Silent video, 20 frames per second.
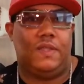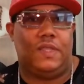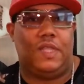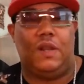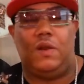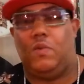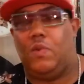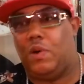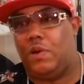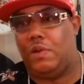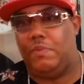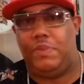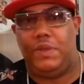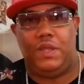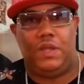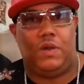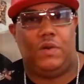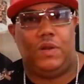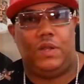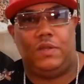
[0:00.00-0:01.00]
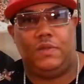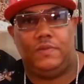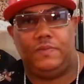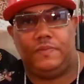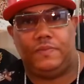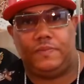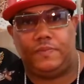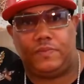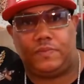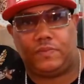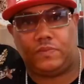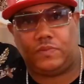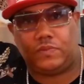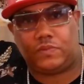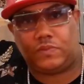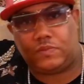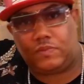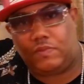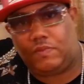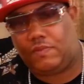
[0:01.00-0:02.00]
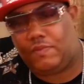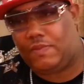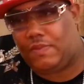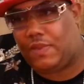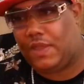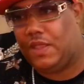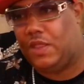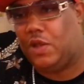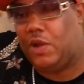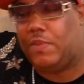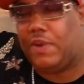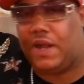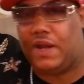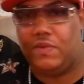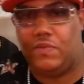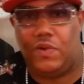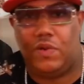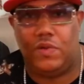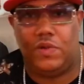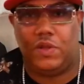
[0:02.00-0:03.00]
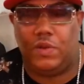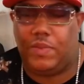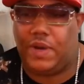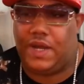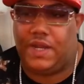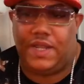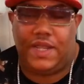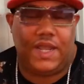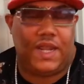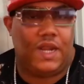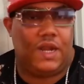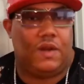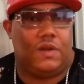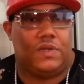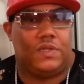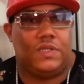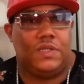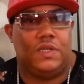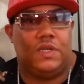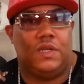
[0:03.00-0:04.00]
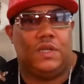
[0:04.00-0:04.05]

They don't want to be on it. Nobody cares.